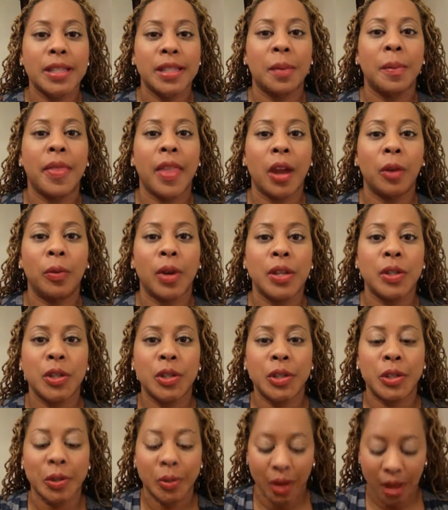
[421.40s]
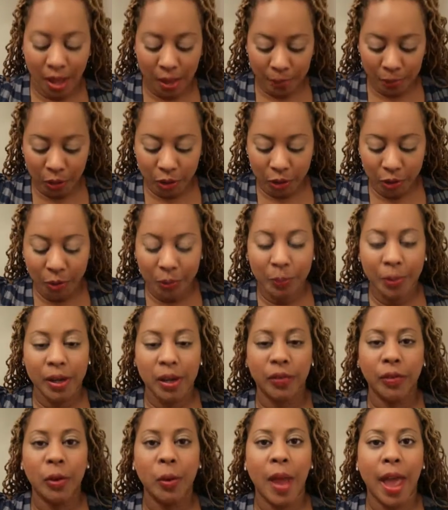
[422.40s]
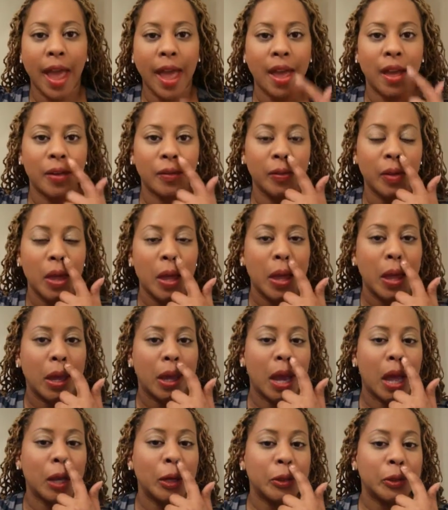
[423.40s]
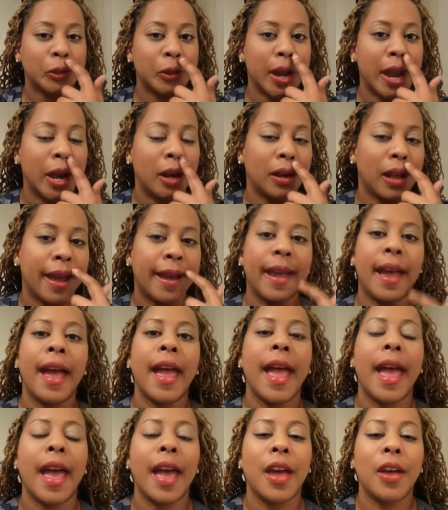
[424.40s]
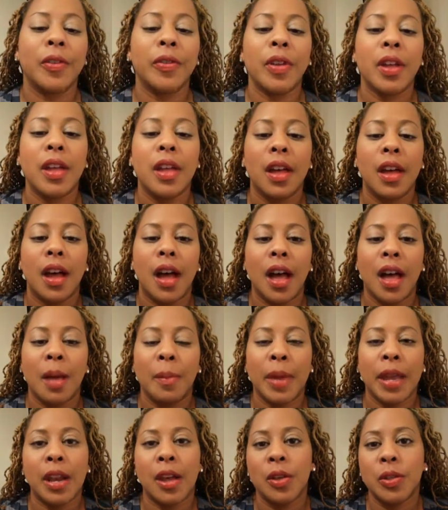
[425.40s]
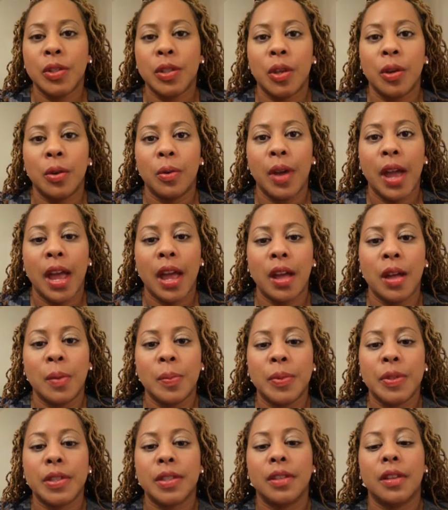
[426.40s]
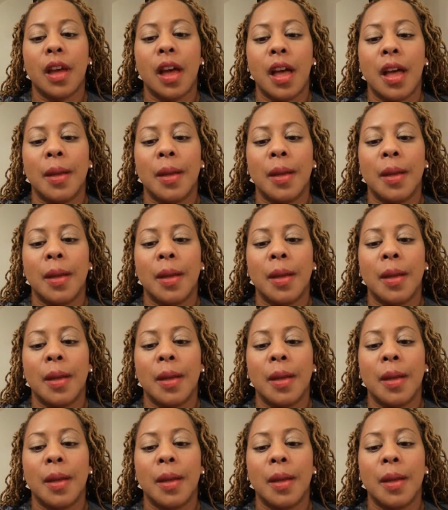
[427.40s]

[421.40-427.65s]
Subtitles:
some of that residue up too, but if you have colored your hair like I have, it also helps